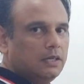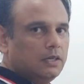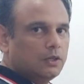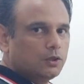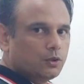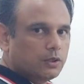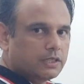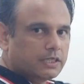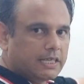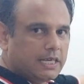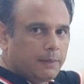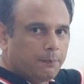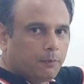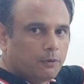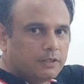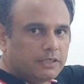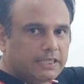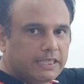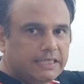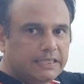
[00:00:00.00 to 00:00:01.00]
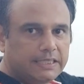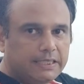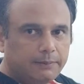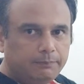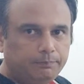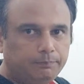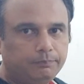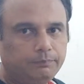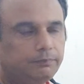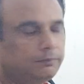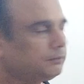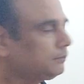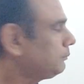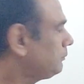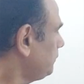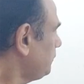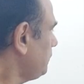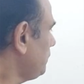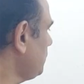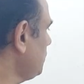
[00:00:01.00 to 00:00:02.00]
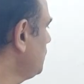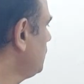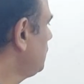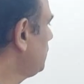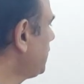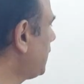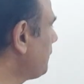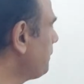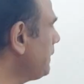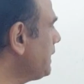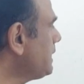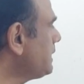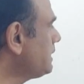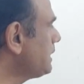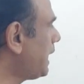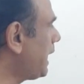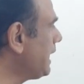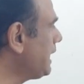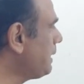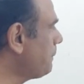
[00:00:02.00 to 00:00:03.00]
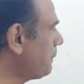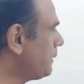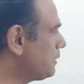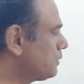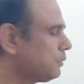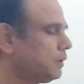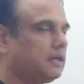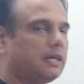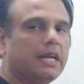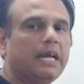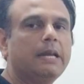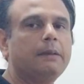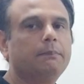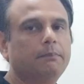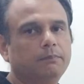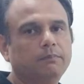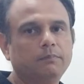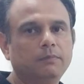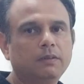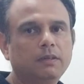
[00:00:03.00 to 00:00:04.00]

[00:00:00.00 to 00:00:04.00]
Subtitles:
So it's keep on changing. That means I depends on time.